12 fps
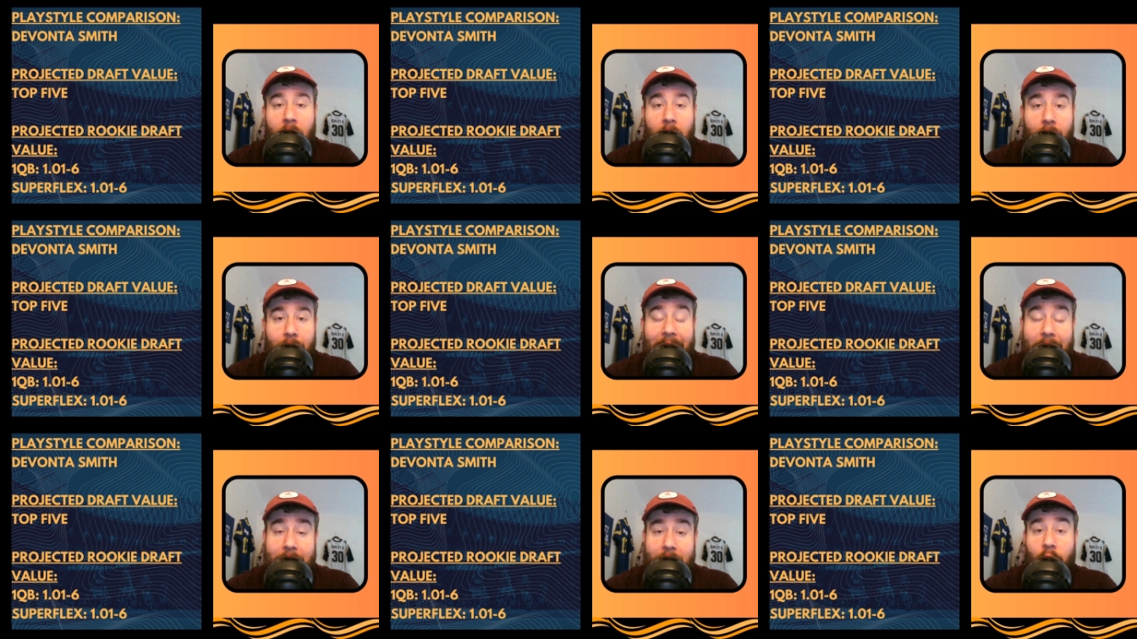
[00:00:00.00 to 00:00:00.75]
than
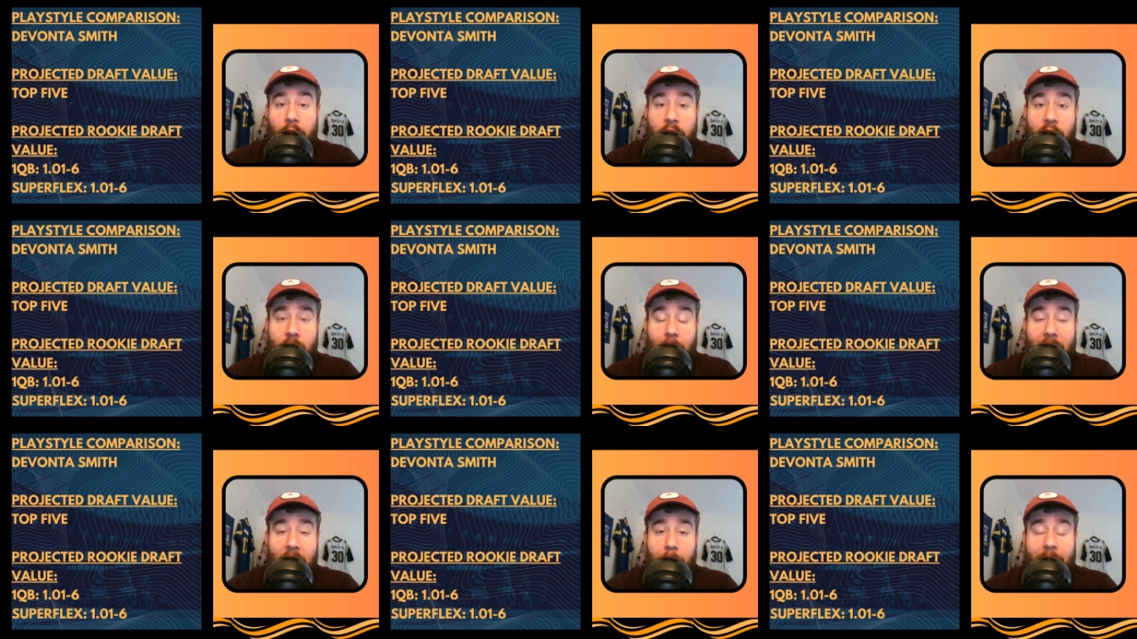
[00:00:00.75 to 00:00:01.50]
Devonta
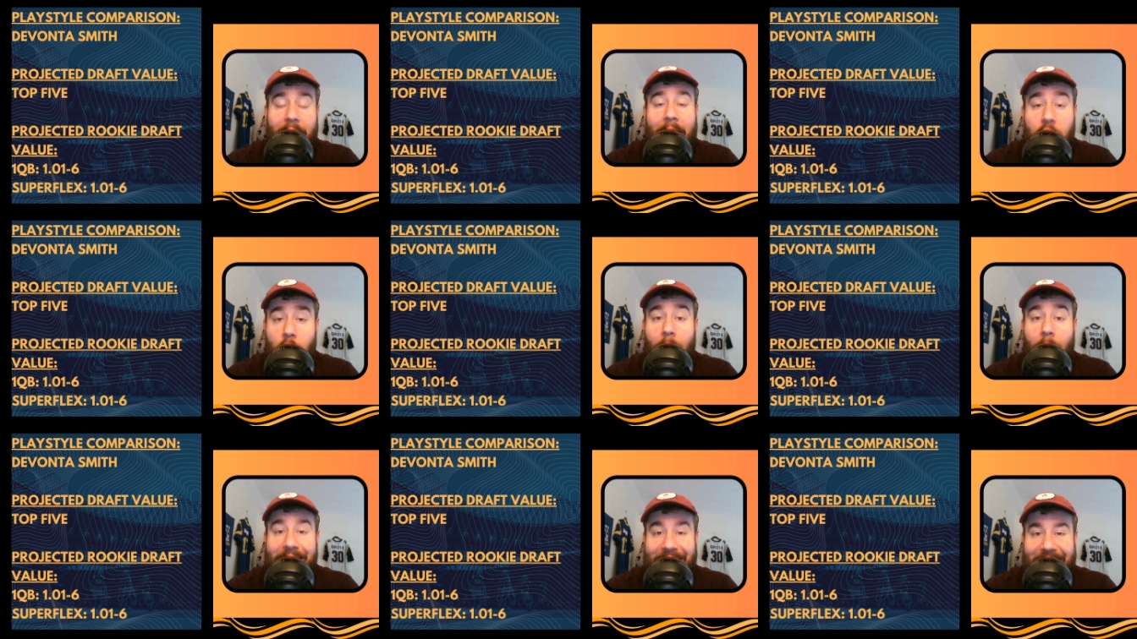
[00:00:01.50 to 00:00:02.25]
Smith, but that's who I
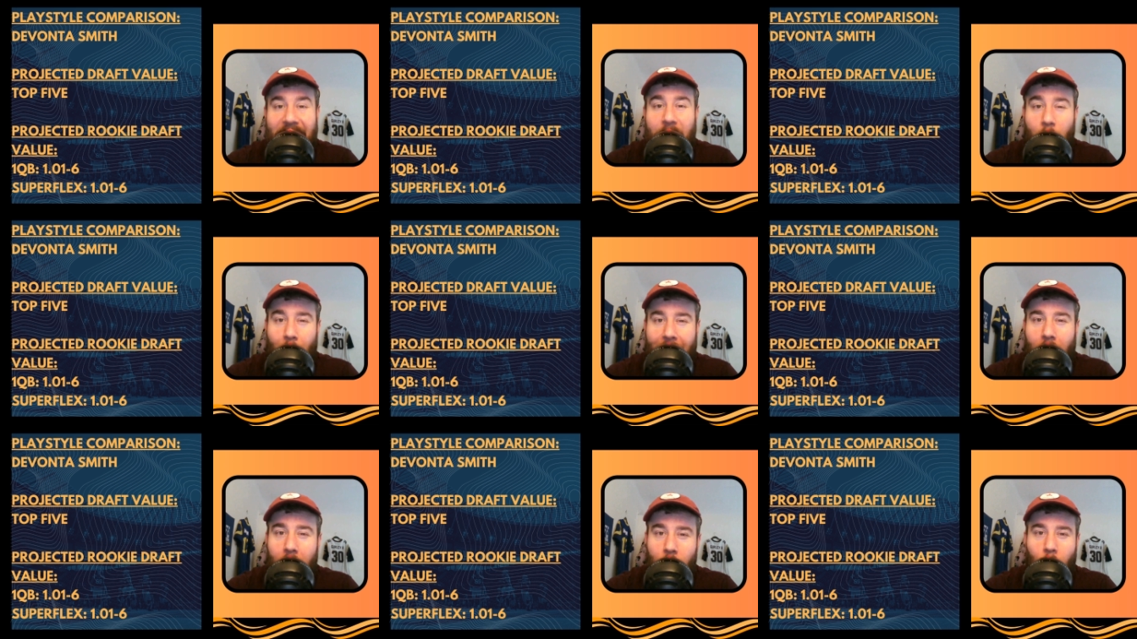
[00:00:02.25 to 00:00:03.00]
see when
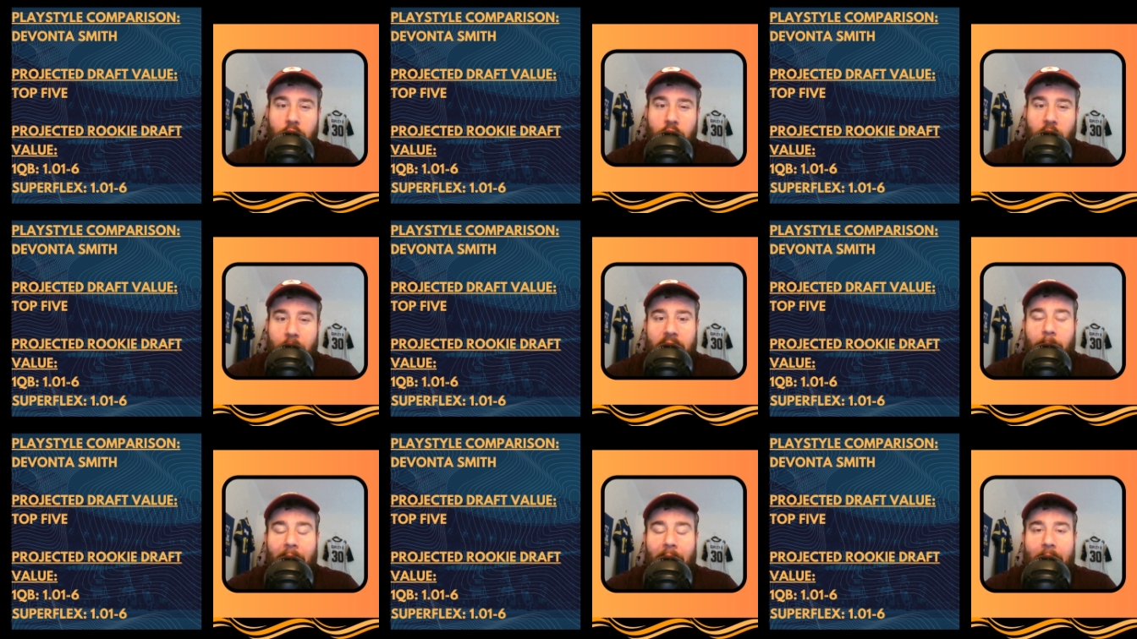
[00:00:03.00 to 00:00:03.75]
I watch Hunter
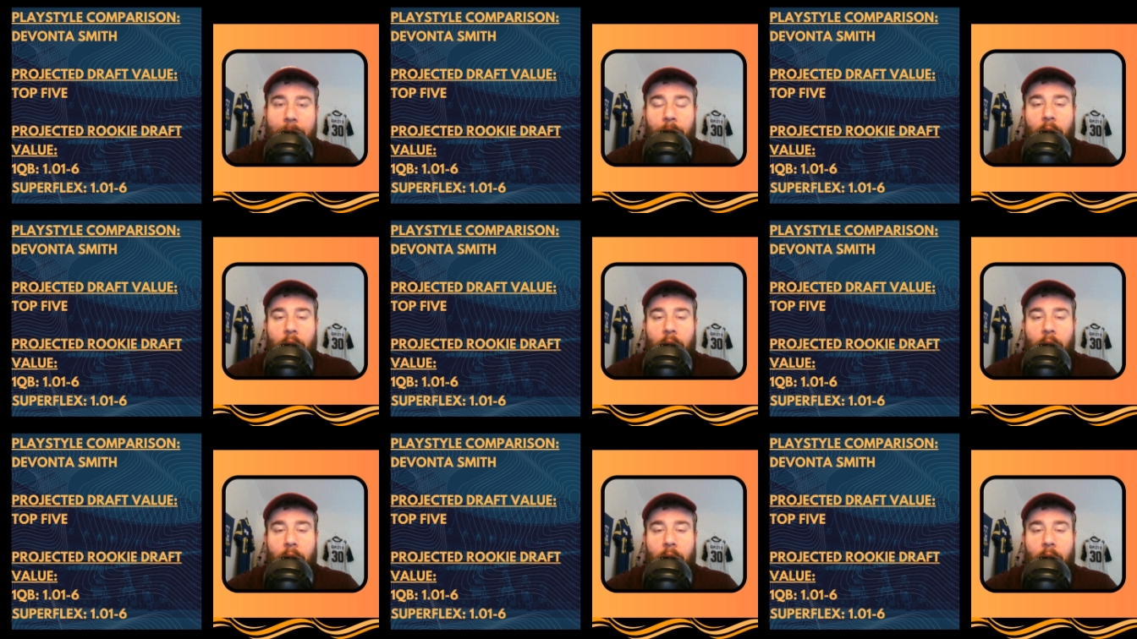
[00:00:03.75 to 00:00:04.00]
play.